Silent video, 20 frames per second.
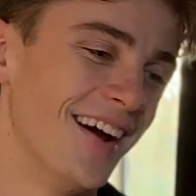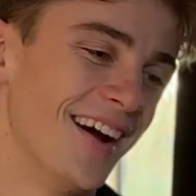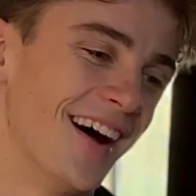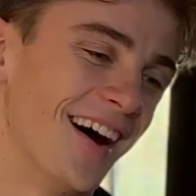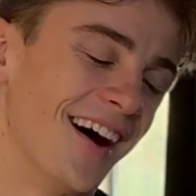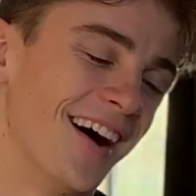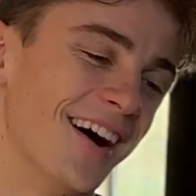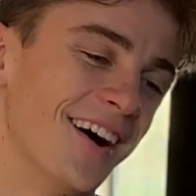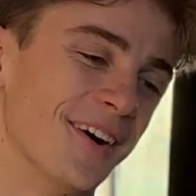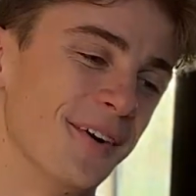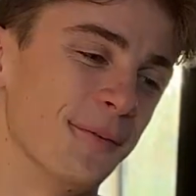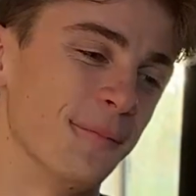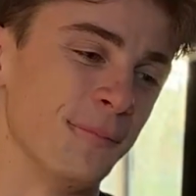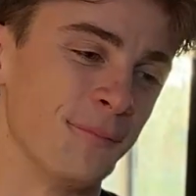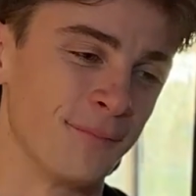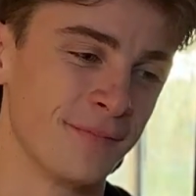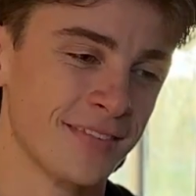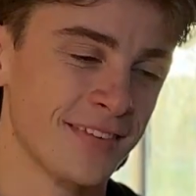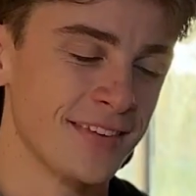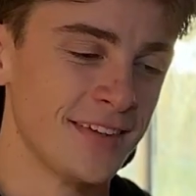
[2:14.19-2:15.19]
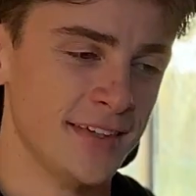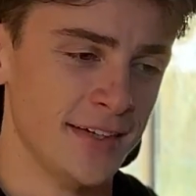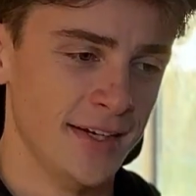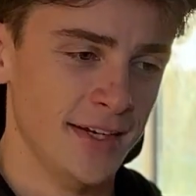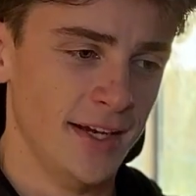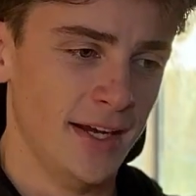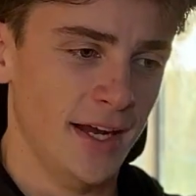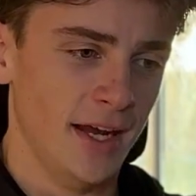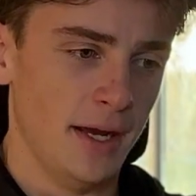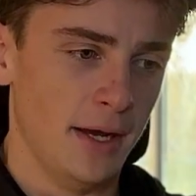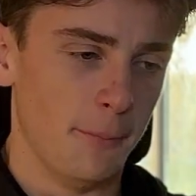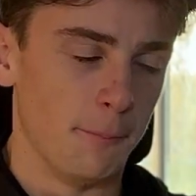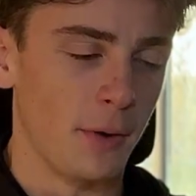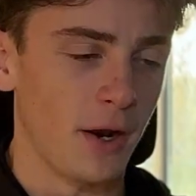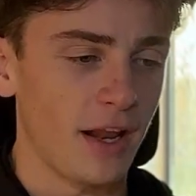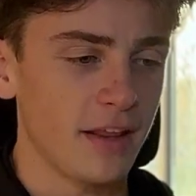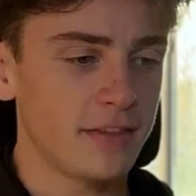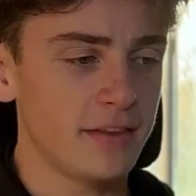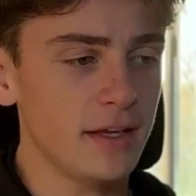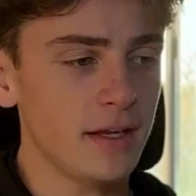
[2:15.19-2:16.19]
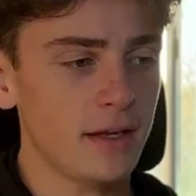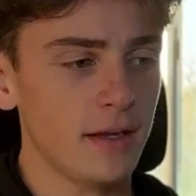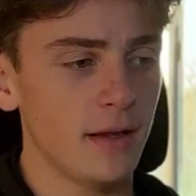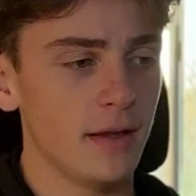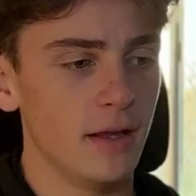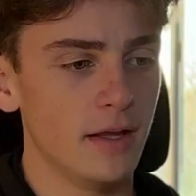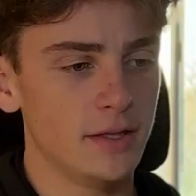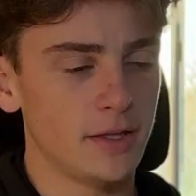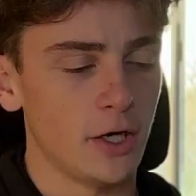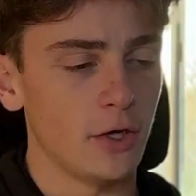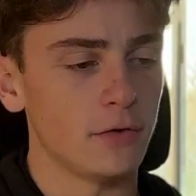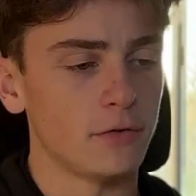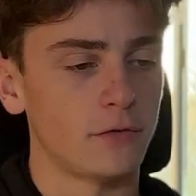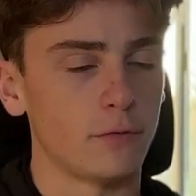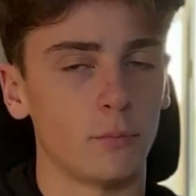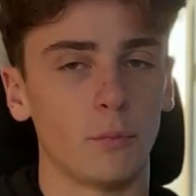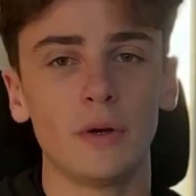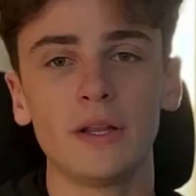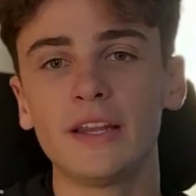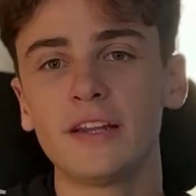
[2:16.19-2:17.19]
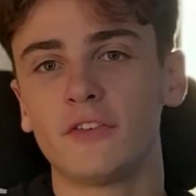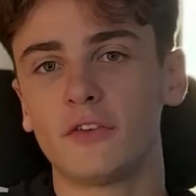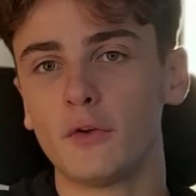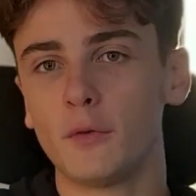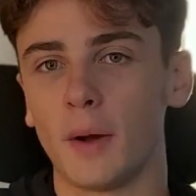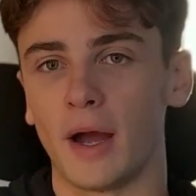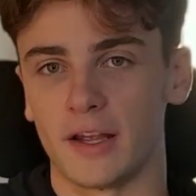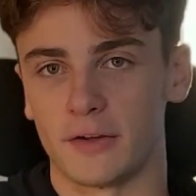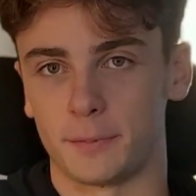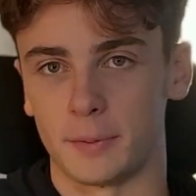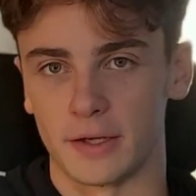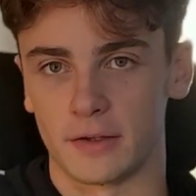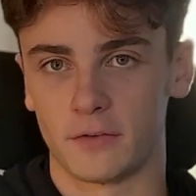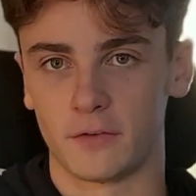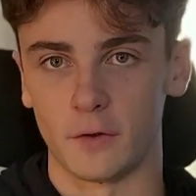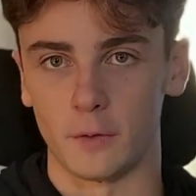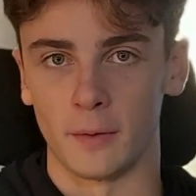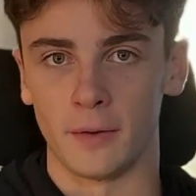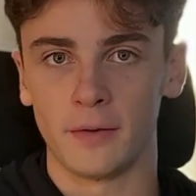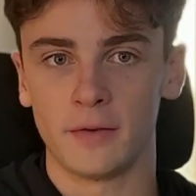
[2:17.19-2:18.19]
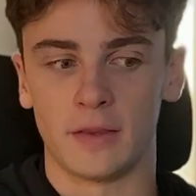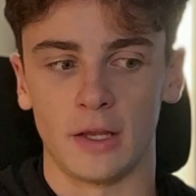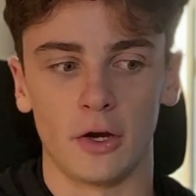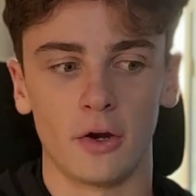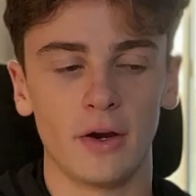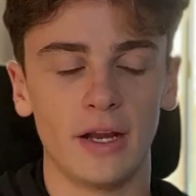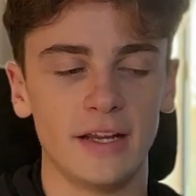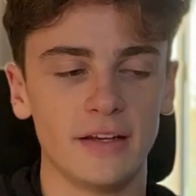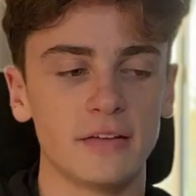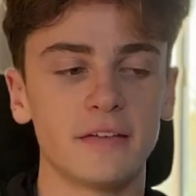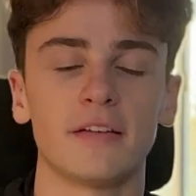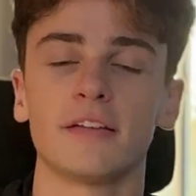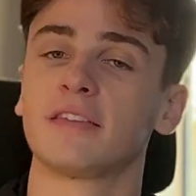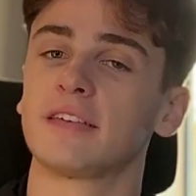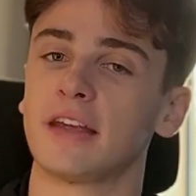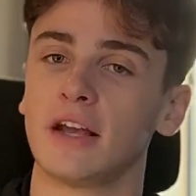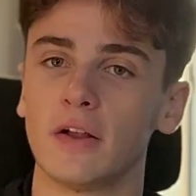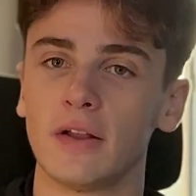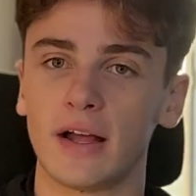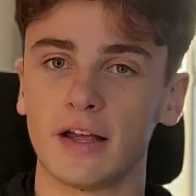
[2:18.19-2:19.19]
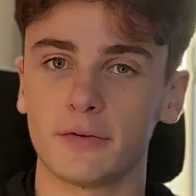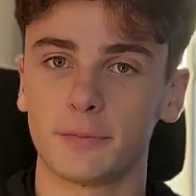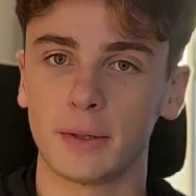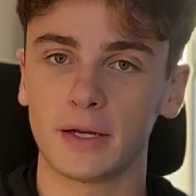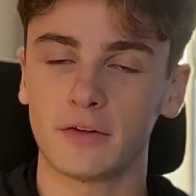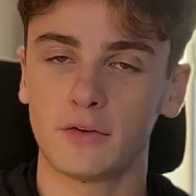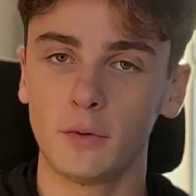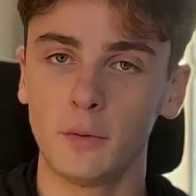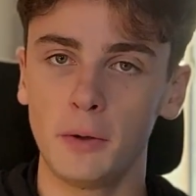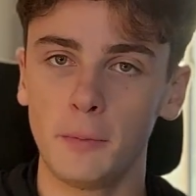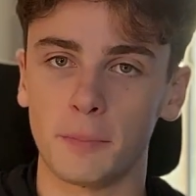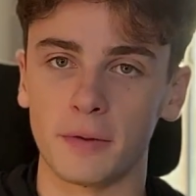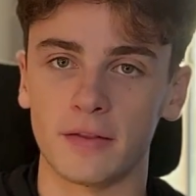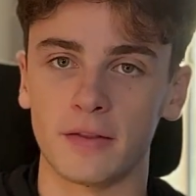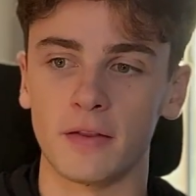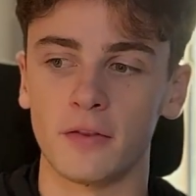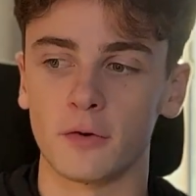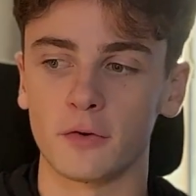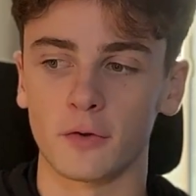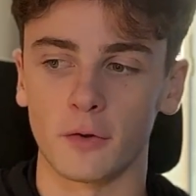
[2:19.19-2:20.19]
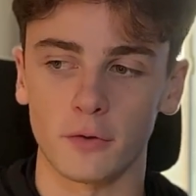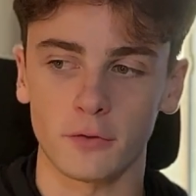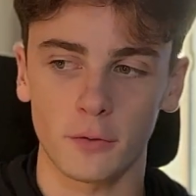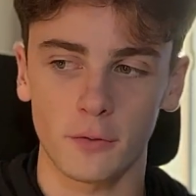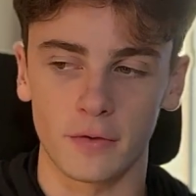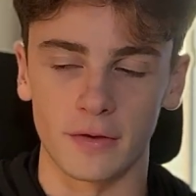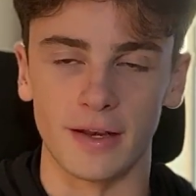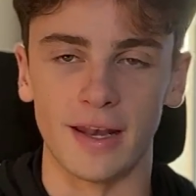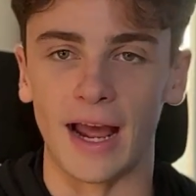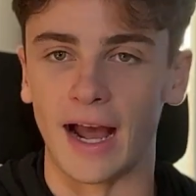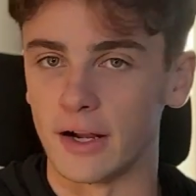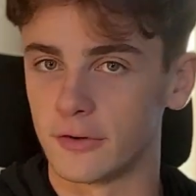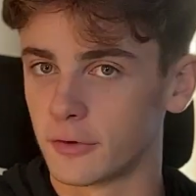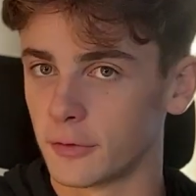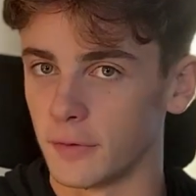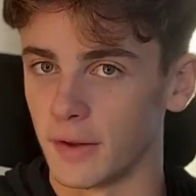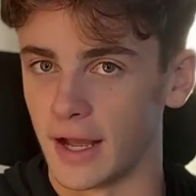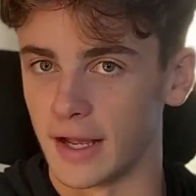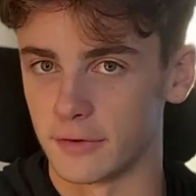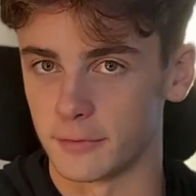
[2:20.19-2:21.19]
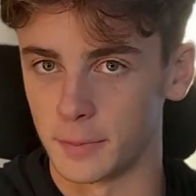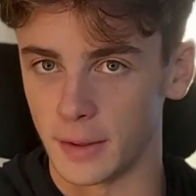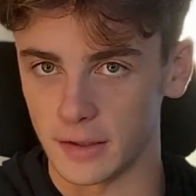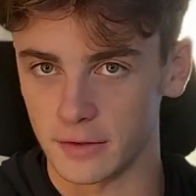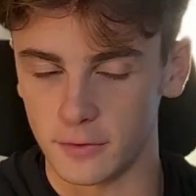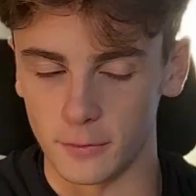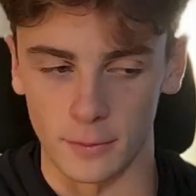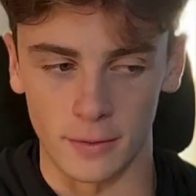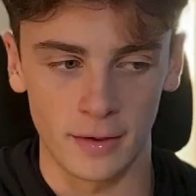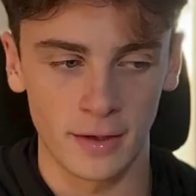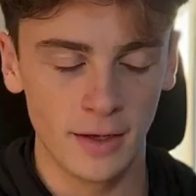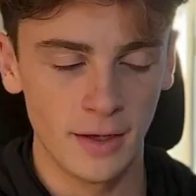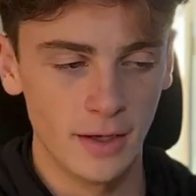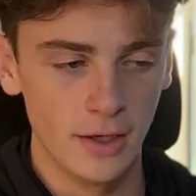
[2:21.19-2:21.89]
But I think there's really two aspects to it. There is the skill aspect to it, but then there's also the natural aspect to it.